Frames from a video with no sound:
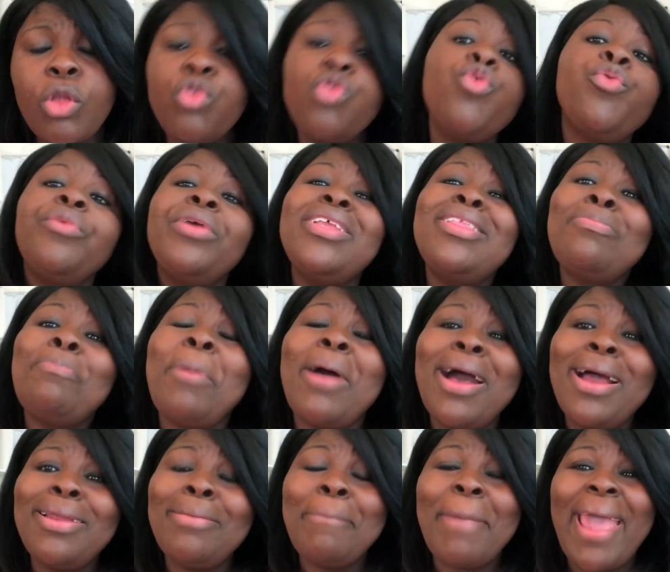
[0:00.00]
to
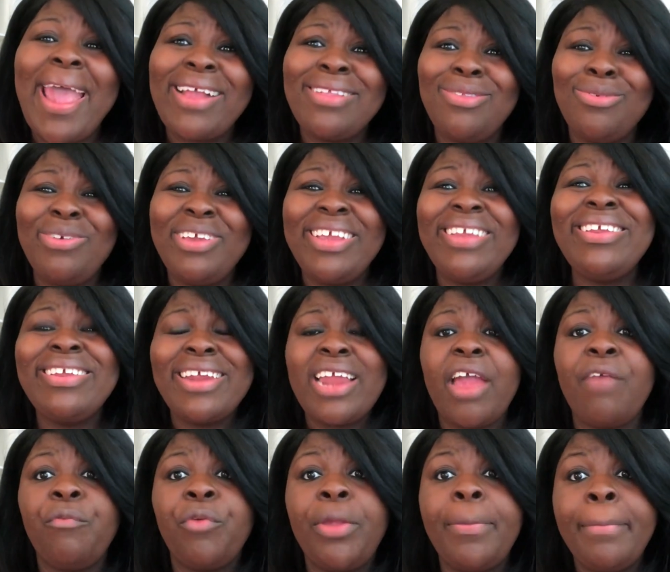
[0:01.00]
respond back to each and
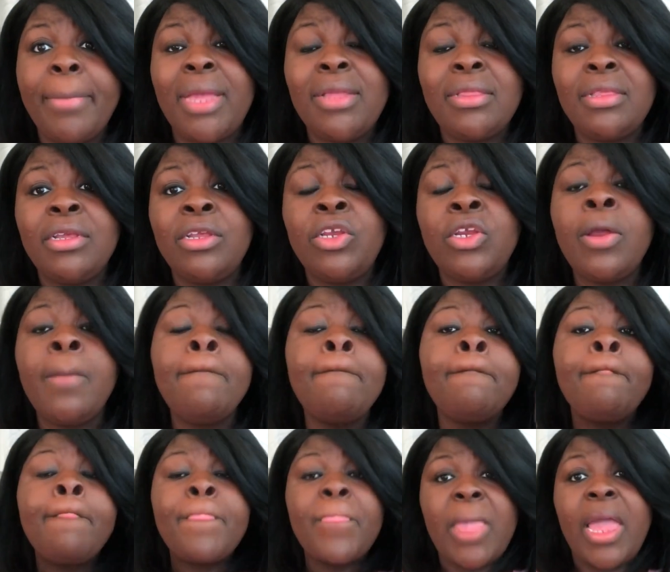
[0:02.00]
every message
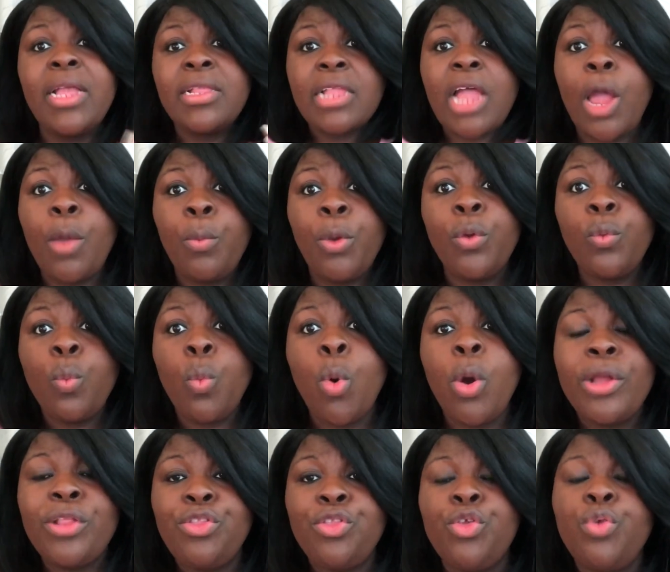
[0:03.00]
as I would
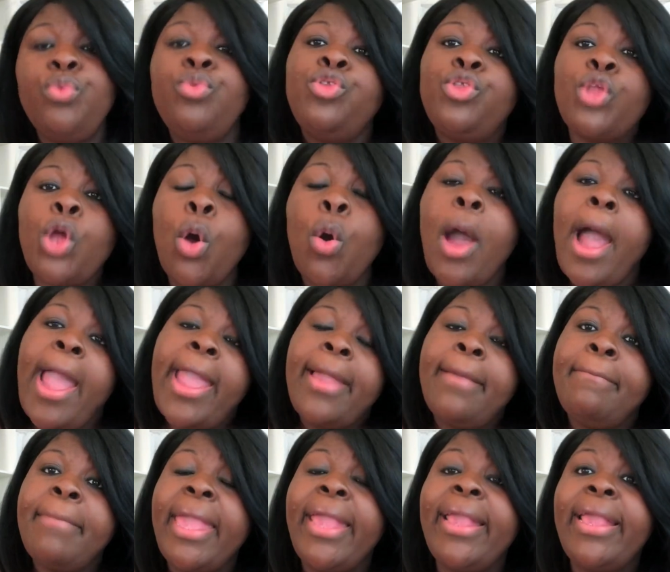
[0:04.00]
want to. So I
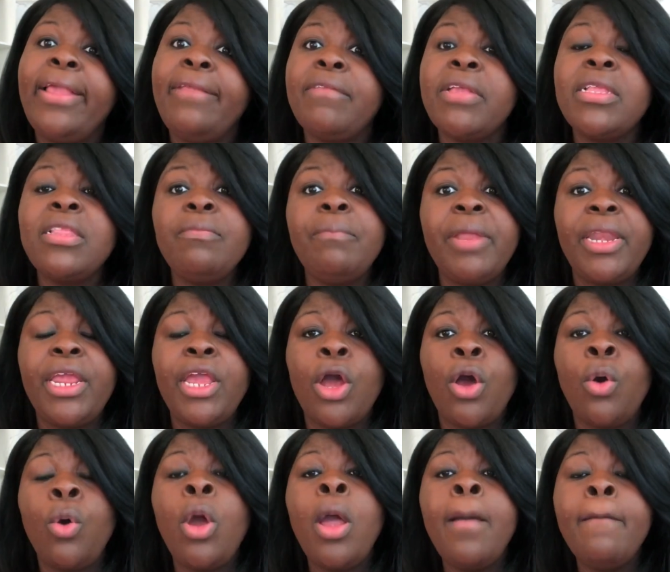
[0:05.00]
am making this
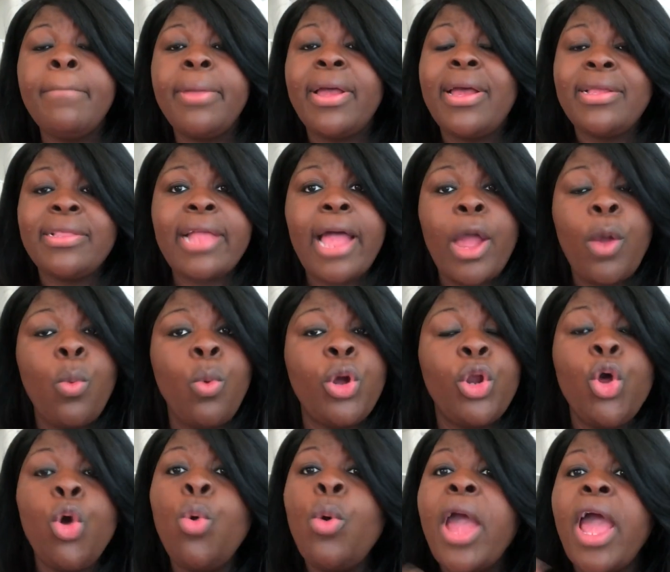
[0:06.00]
video because I
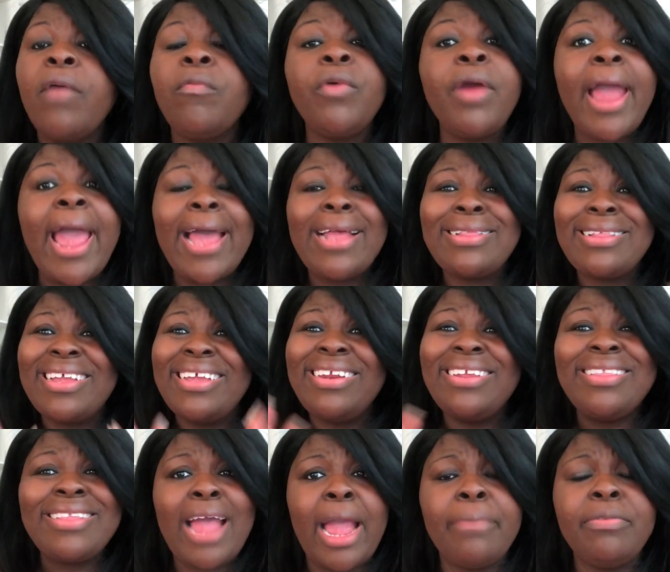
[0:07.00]
want whoever has
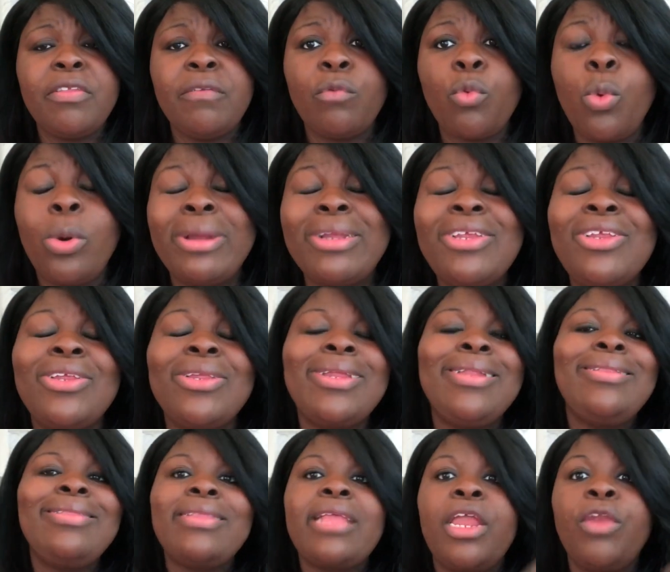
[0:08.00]
any types of
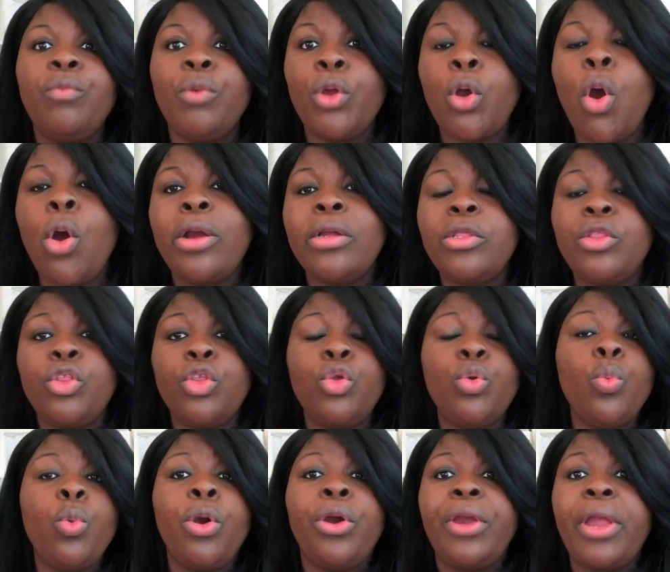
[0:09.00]
questions in regards
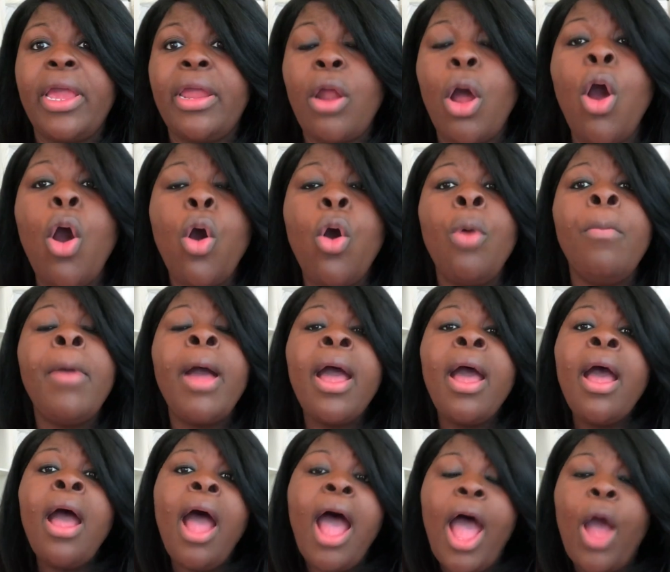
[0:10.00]
to work at home,
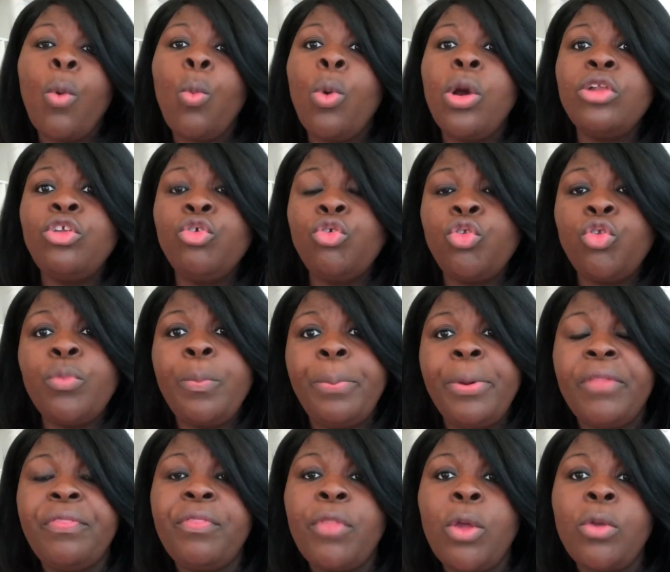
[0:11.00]
I want you to
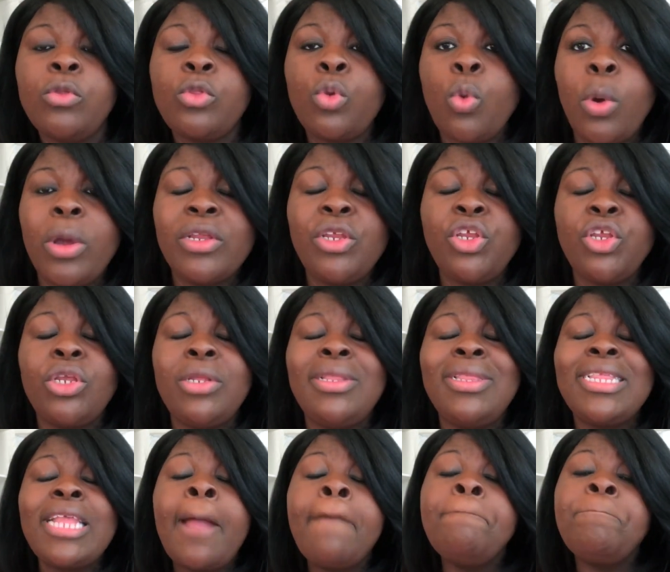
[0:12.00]
put those
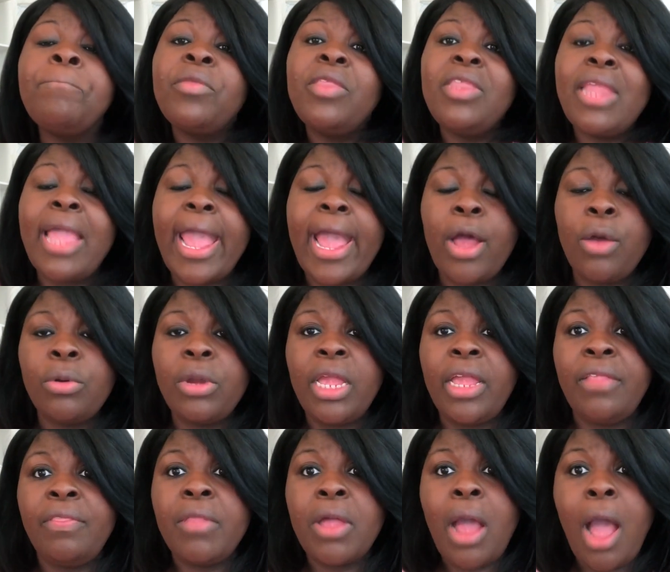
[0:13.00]
questions down
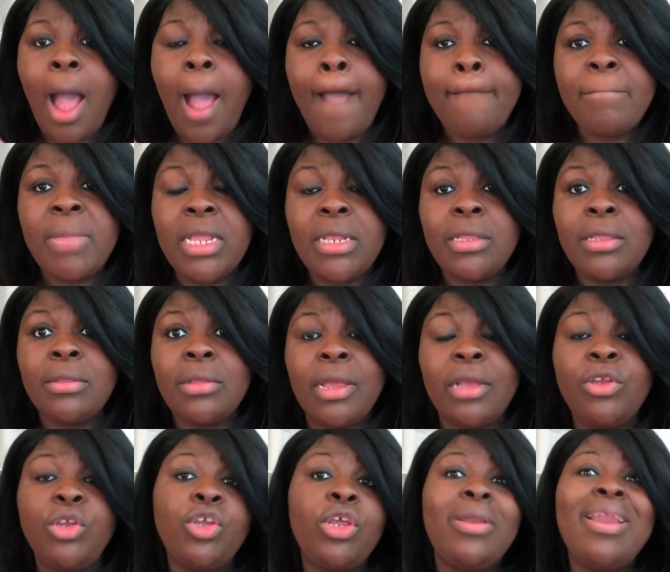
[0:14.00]
in the comment
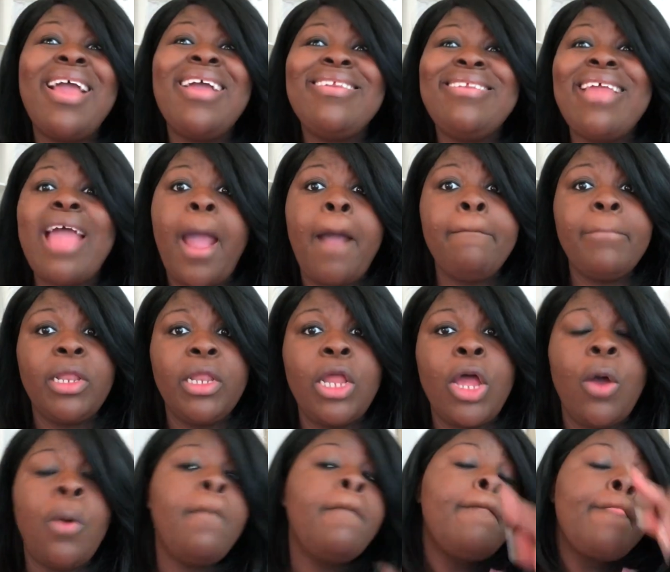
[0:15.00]
section down
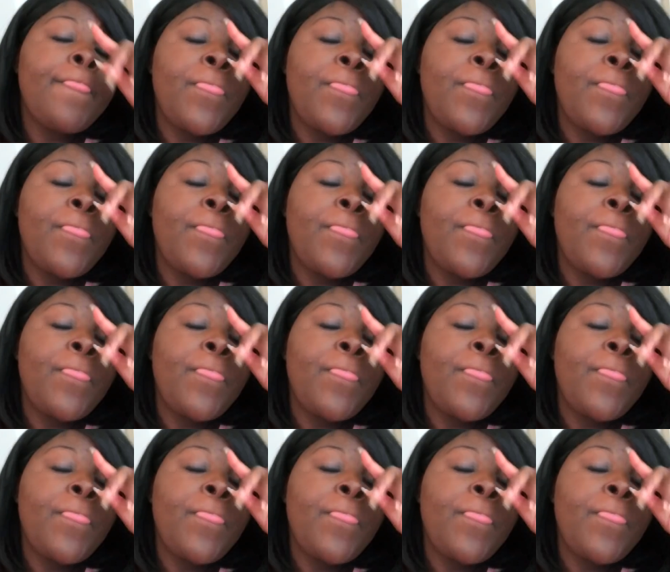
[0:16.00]
below.